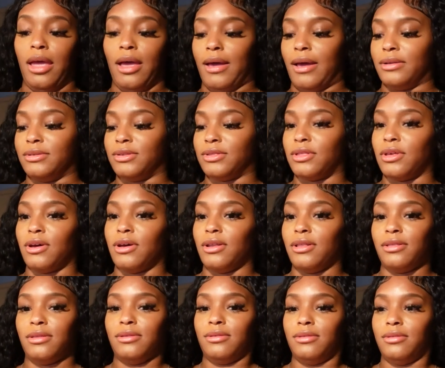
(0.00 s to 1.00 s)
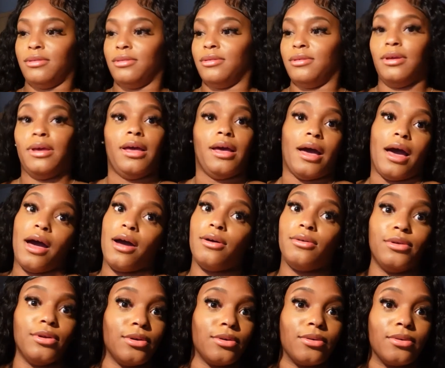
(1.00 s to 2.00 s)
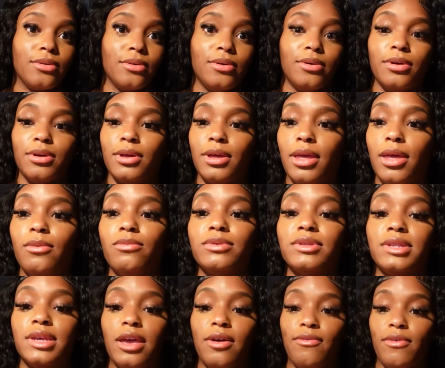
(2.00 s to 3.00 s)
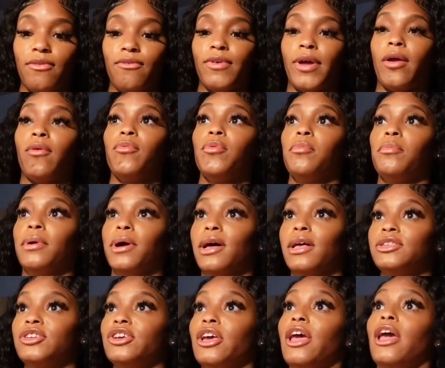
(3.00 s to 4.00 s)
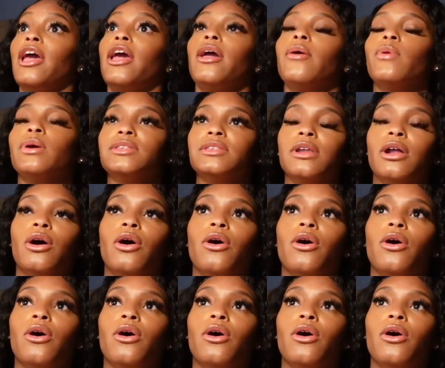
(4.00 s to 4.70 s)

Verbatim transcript: I just thought I don't know. It was giving very much. It wasn't a